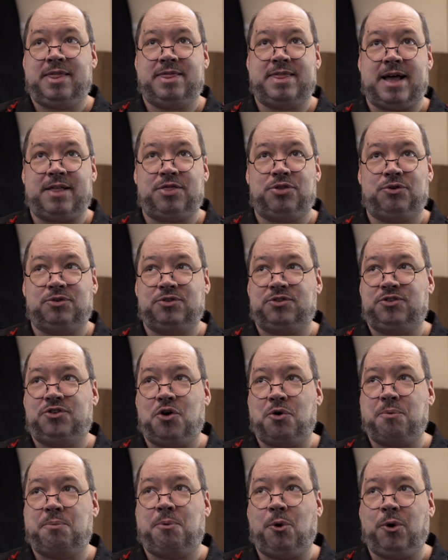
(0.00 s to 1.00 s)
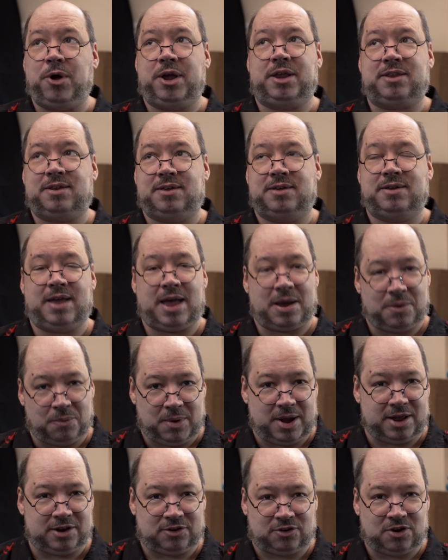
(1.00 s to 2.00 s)
that there is no point at
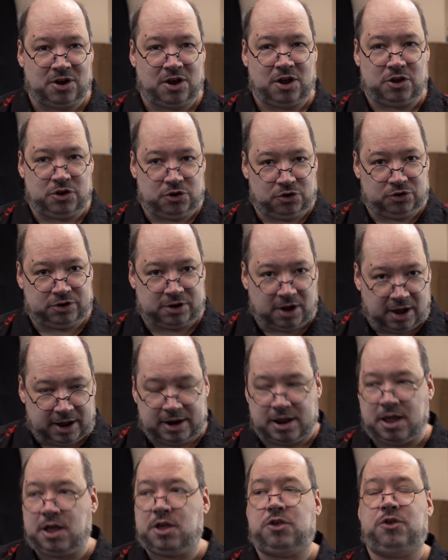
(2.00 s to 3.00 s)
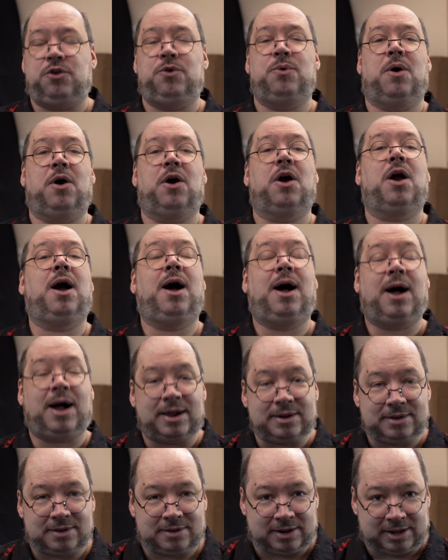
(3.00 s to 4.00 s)
which you're done. You are
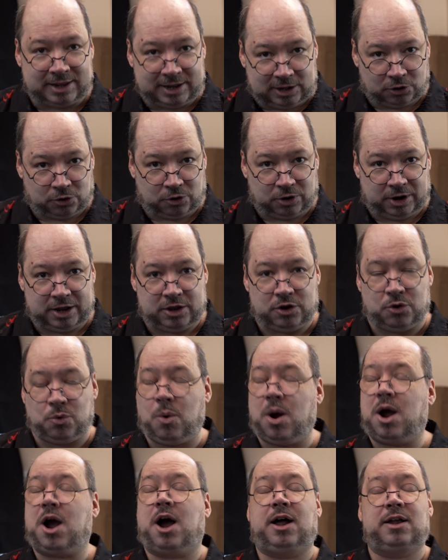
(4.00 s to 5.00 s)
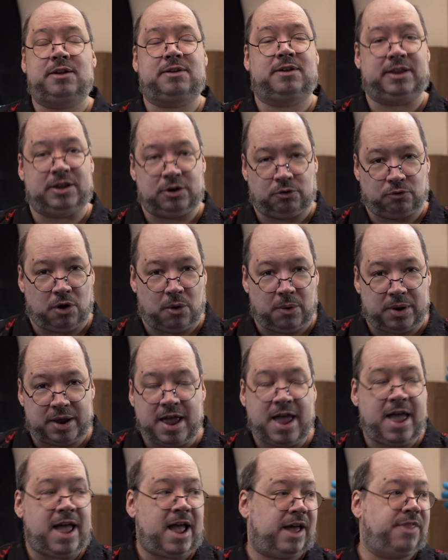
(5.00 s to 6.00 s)
constantly learning. You are constantly
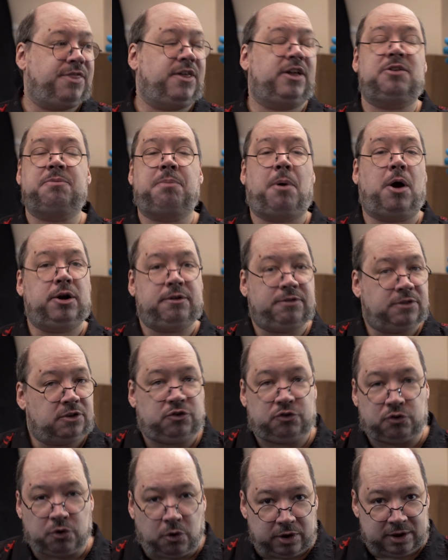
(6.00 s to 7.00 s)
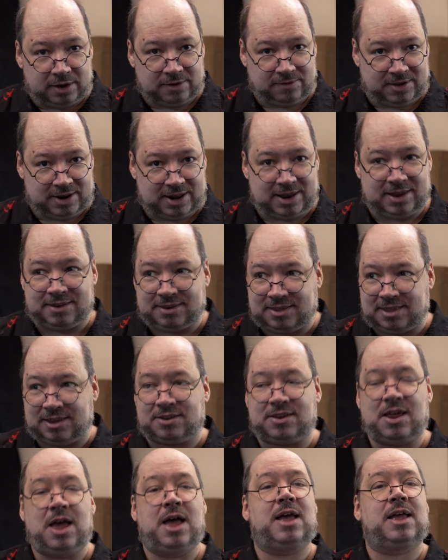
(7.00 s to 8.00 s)
growing. And that's part of the joy of it, is
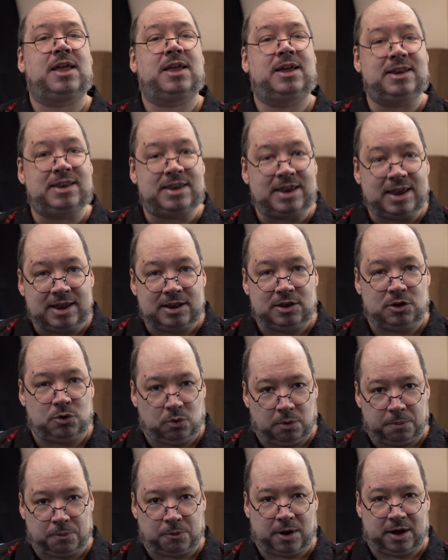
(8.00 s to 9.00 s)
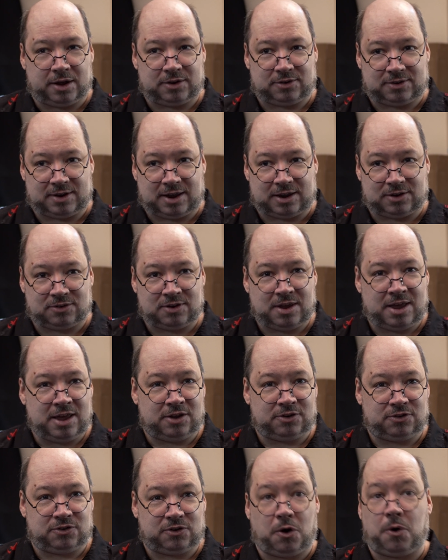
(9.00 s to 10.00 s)
this continual process.
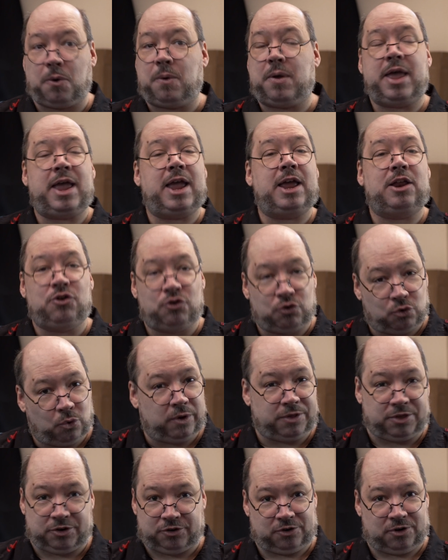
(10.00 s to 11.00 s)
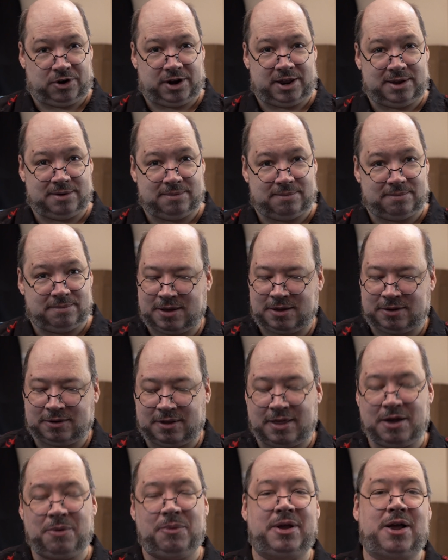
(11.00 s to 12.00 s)
So enjoy the journey.
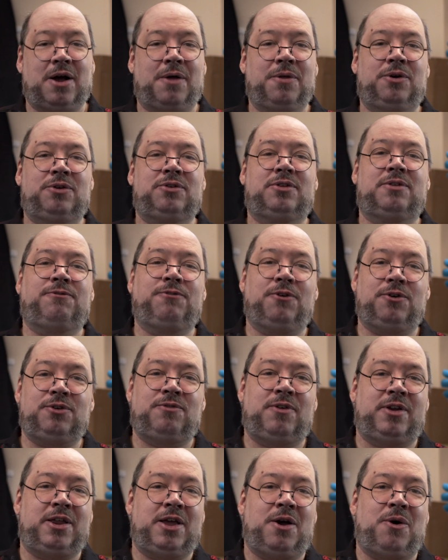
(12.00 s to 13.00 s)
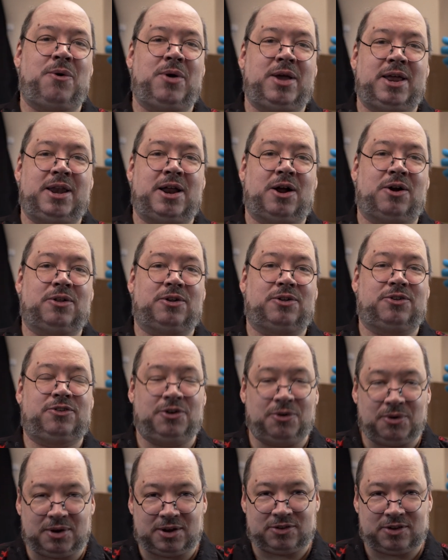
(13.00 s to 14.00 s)
So there we go. There's the first video in our little
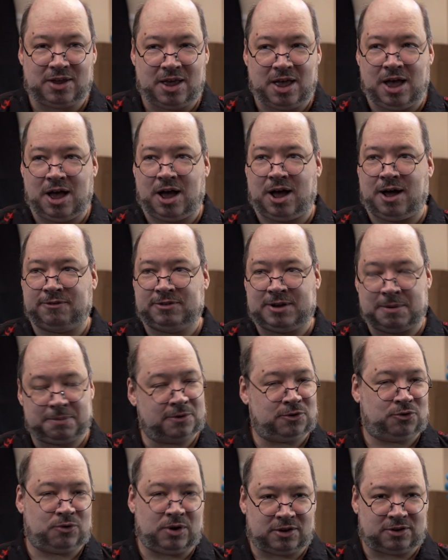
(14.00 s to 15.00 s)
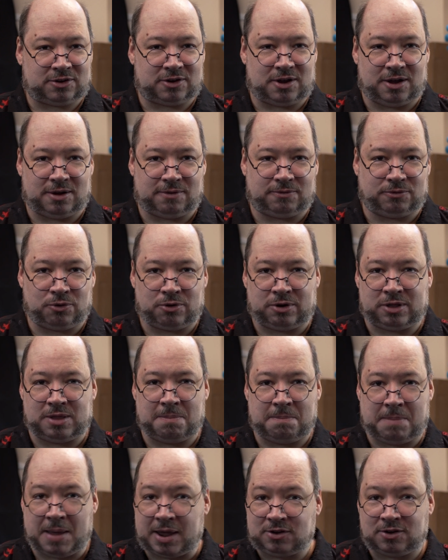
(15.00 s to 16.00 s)
series of tips and tricks of learning the
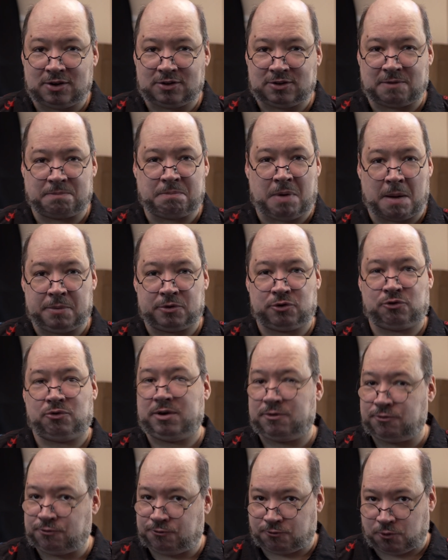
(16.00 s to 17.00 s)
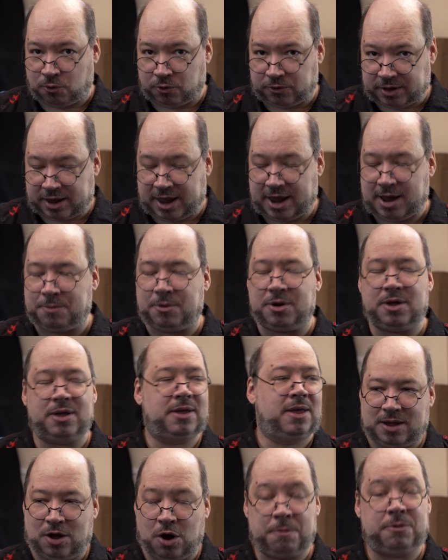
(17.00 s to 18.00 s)
basics of puppetry for the camera.
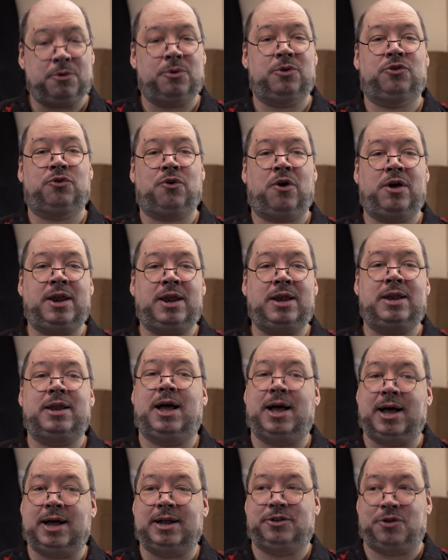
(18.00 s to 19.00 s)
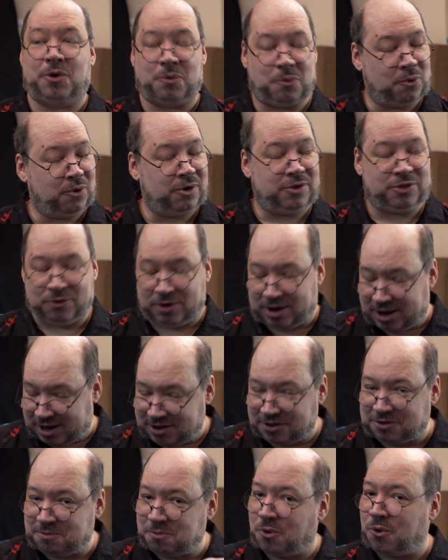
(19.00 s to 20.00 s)
Hope you enjoyed it. Don't worry, there
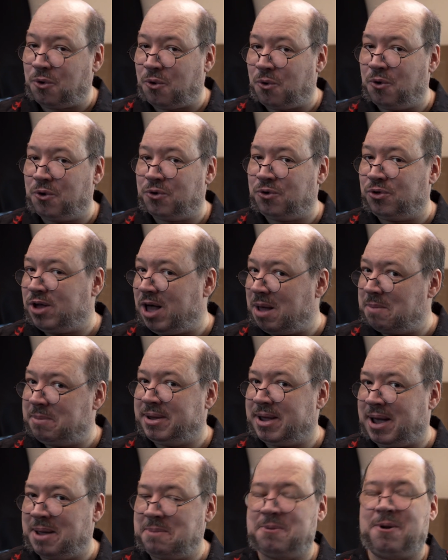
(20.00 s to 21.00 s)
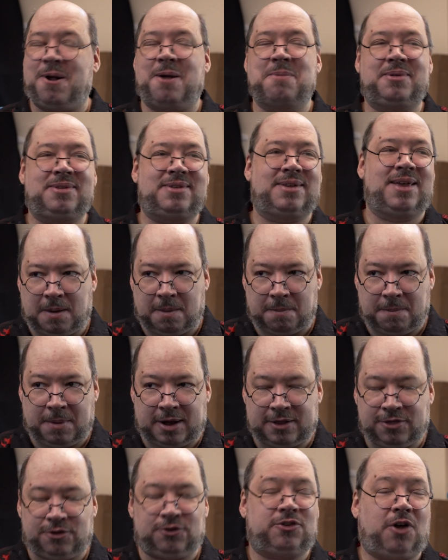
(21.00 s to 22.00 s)
is more Oracle coming, I promise.
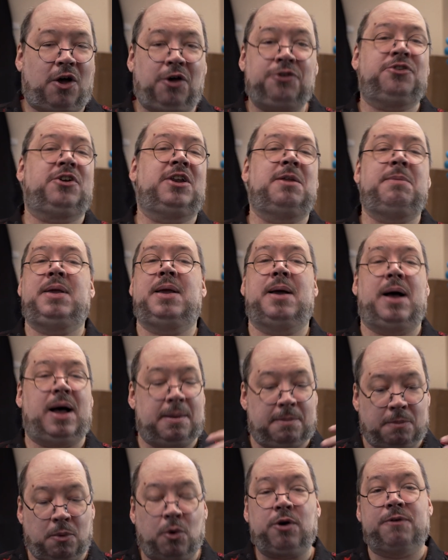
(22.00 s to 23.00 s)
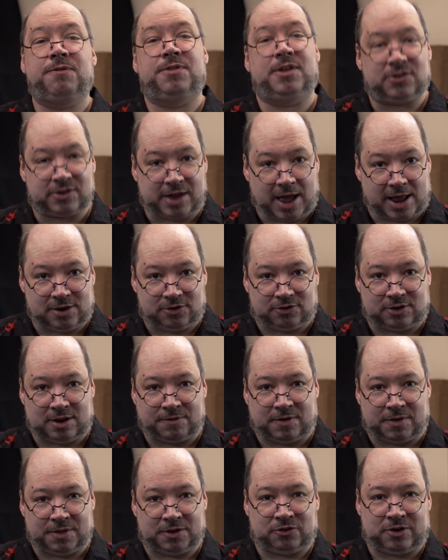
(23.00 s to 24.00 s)
But there's also going to be more of this kind of
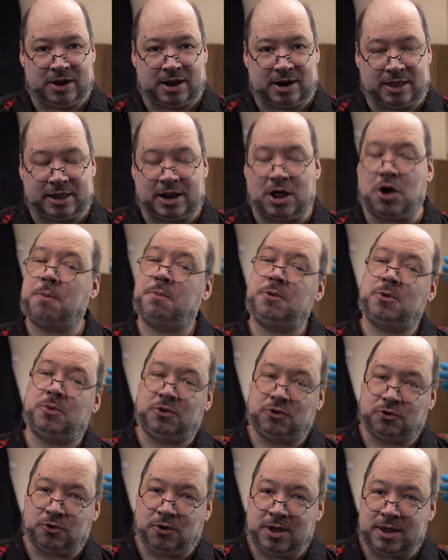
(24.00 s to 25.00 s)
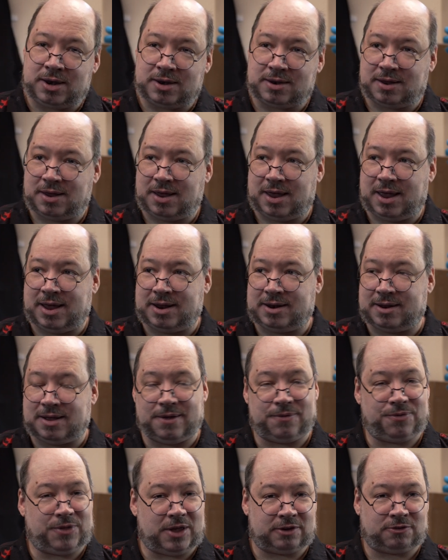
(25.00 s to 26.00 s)
stuff on the channel, and I hope you enjoy it. And
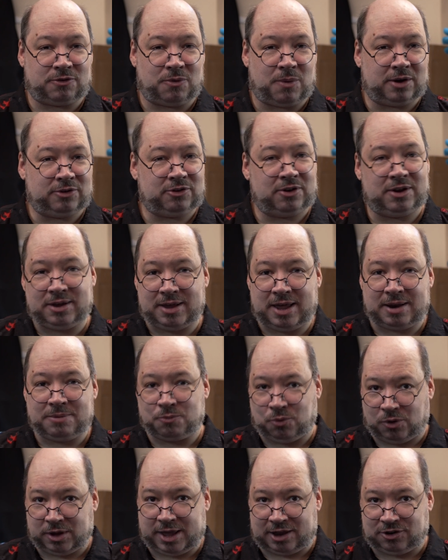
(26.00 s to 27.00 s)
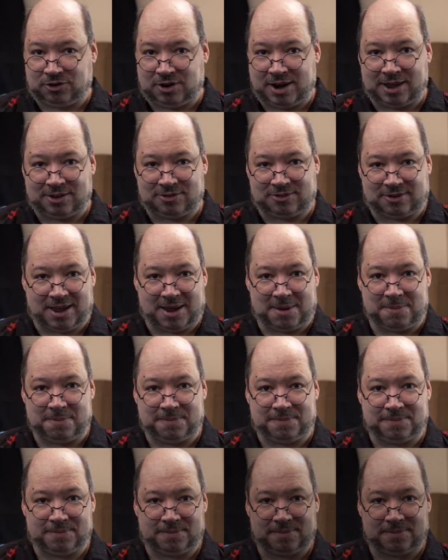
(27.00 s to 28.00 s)
thanks for watching, and we'll catch you next time.